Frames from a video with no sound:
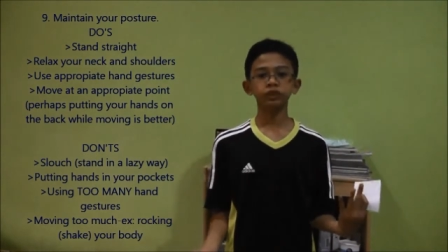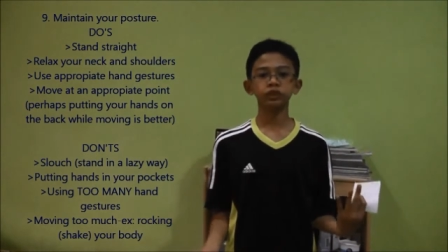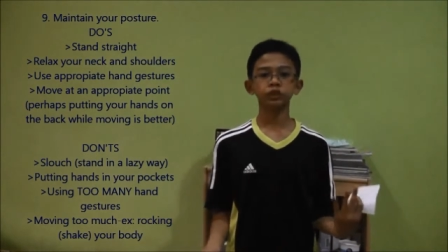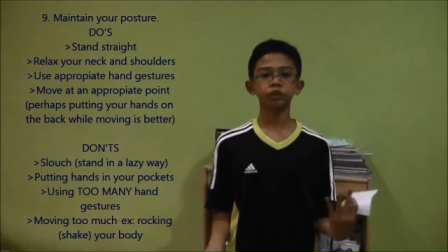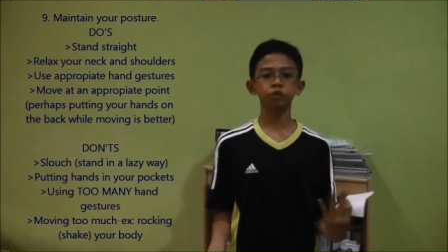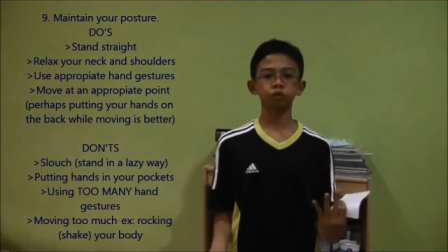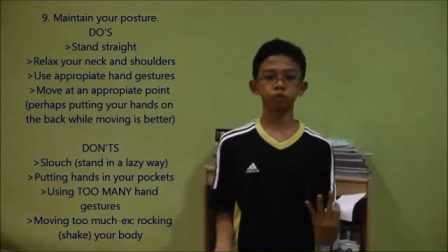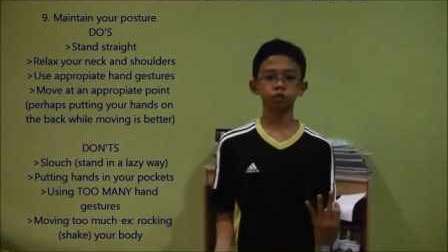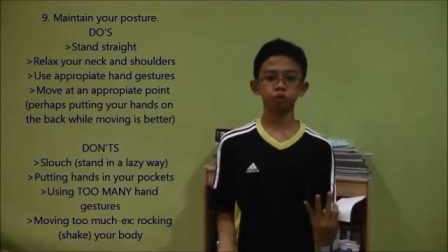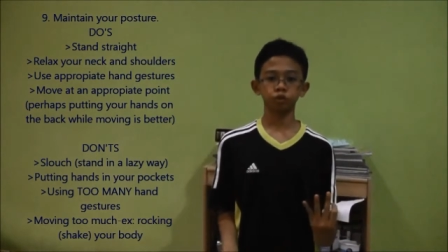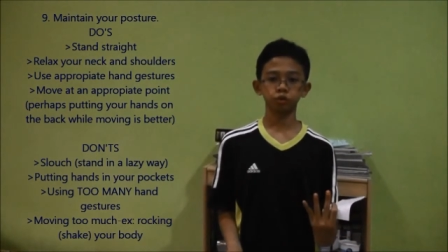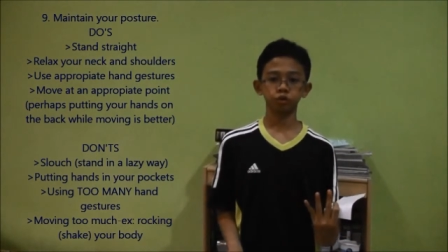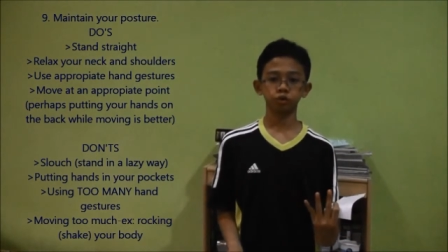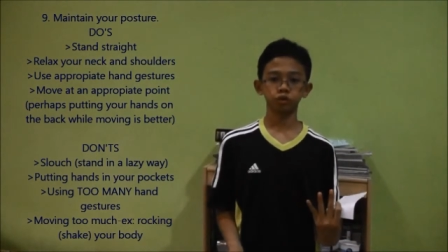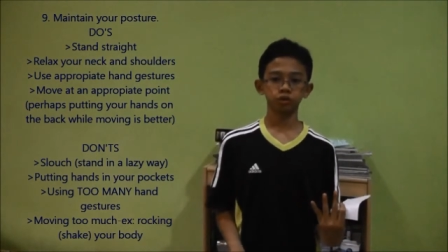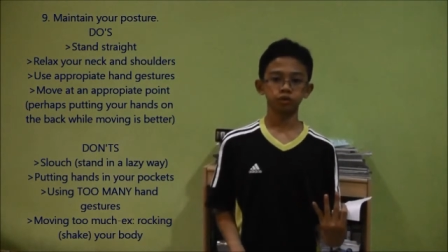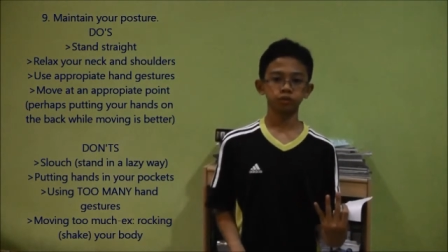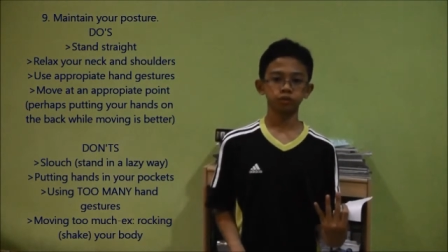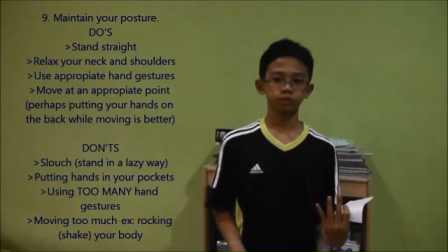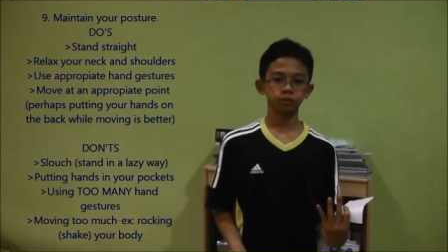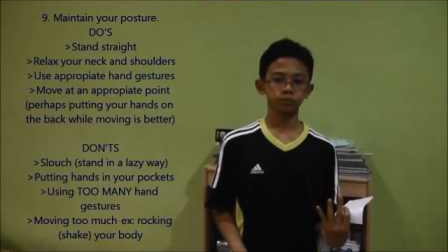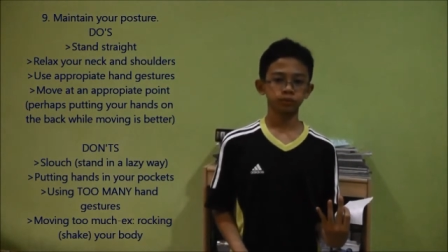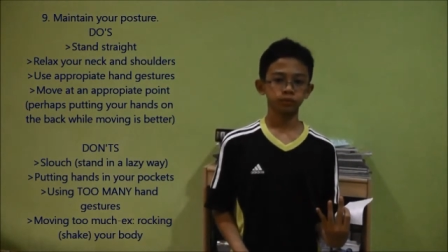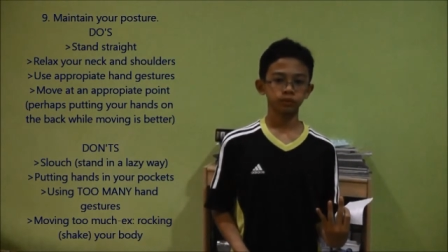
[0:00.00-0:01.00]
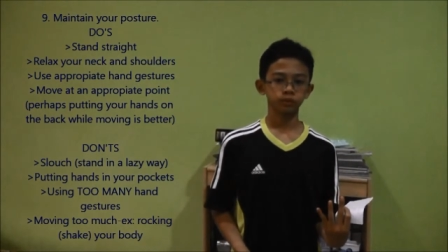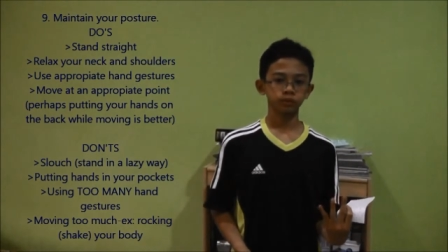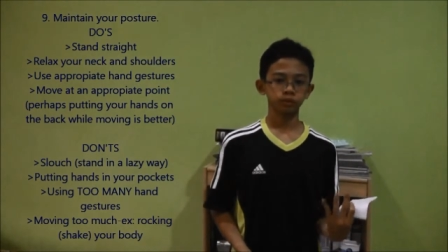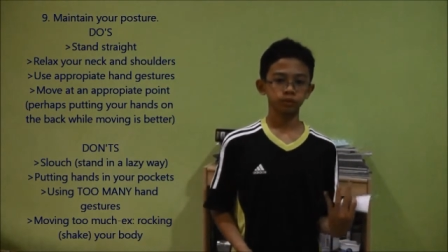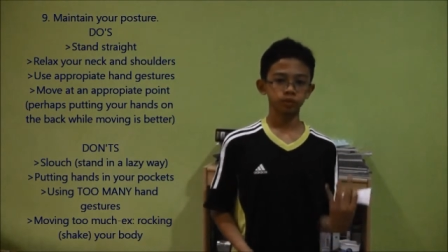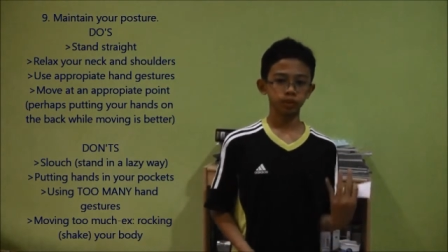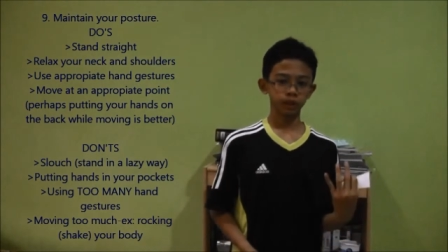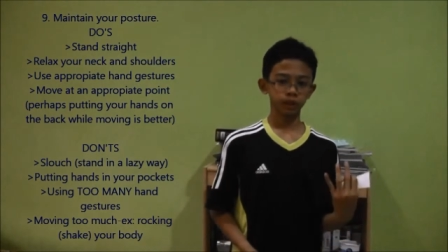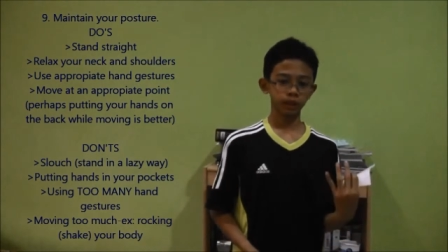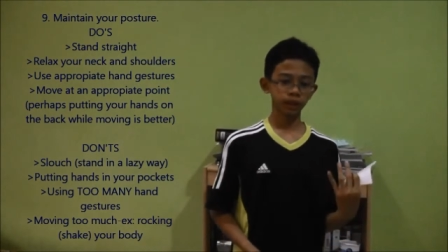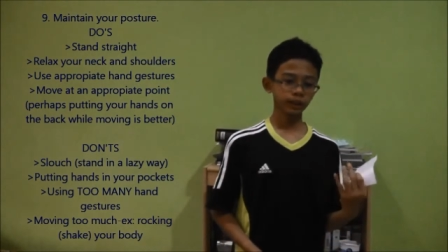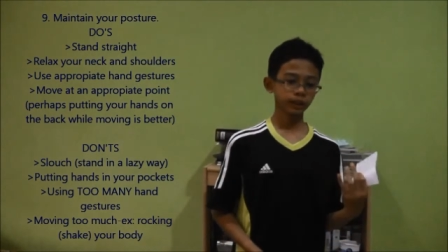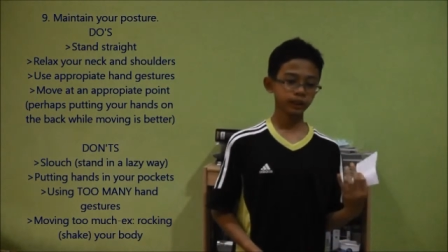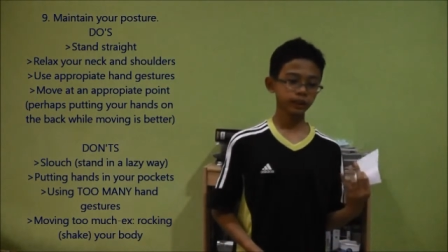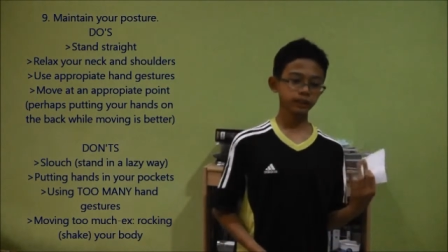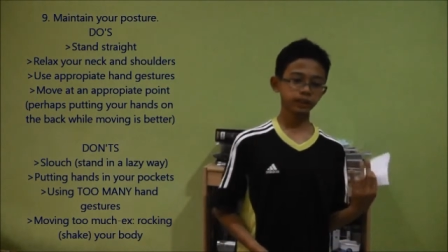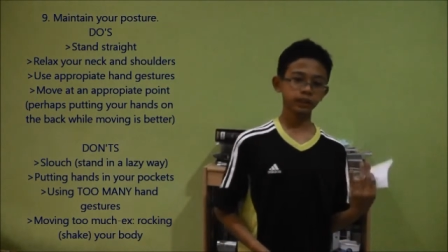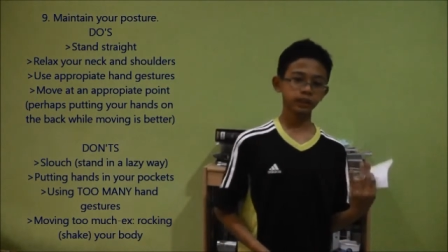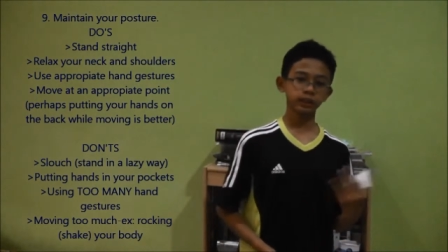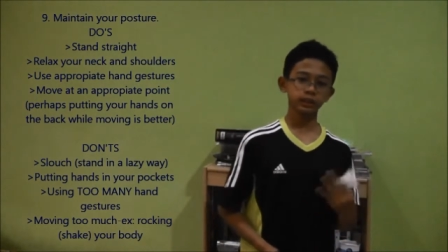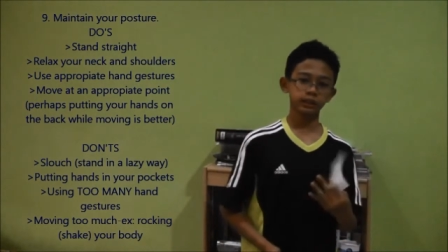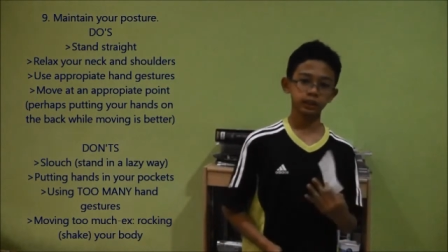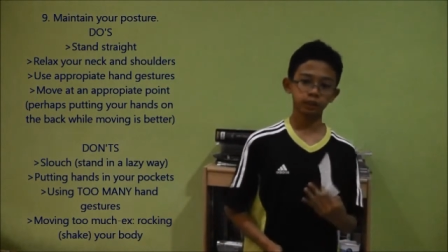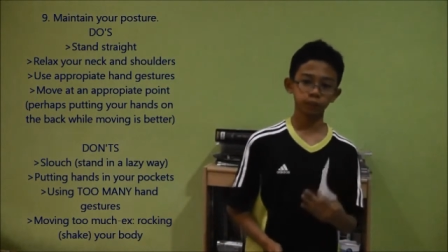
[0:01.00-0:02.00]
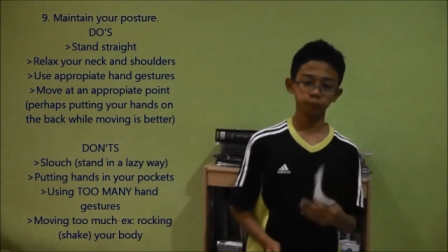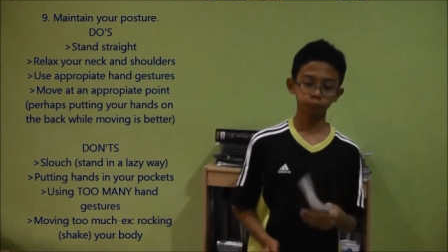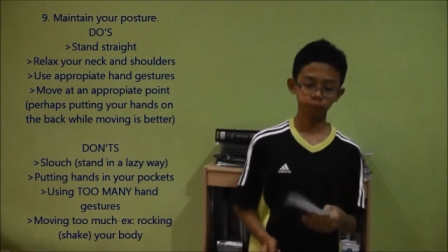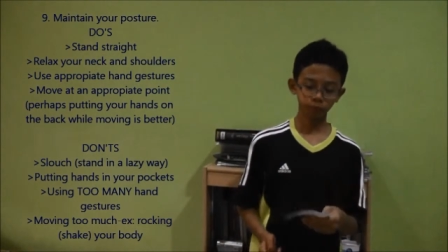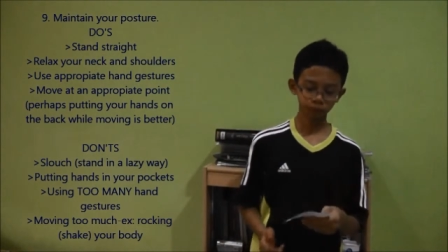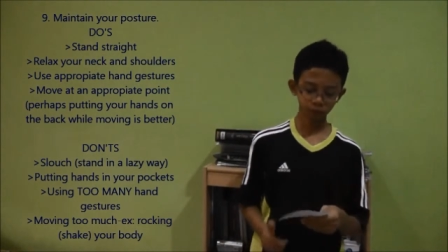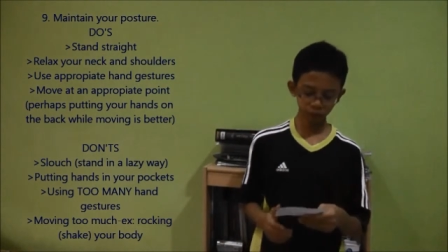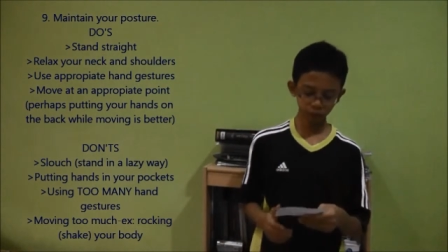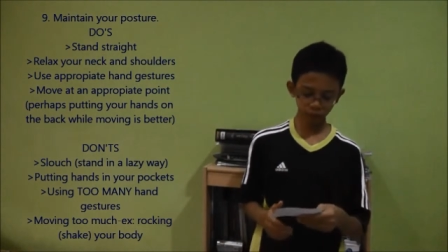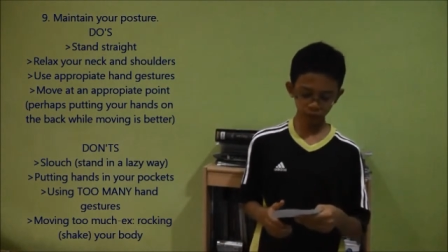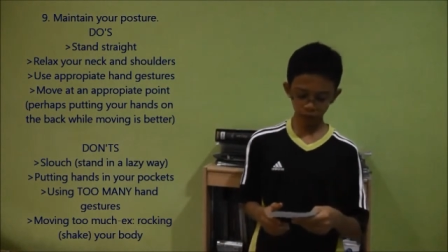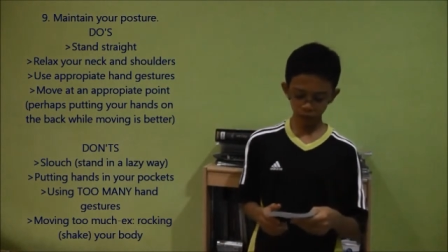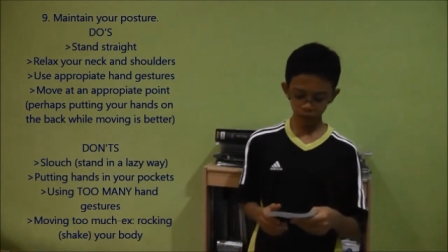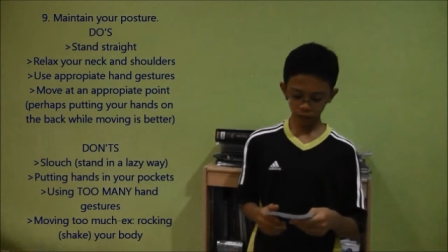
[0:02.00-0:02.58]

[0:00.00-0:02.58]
schools. Okay, that's an example.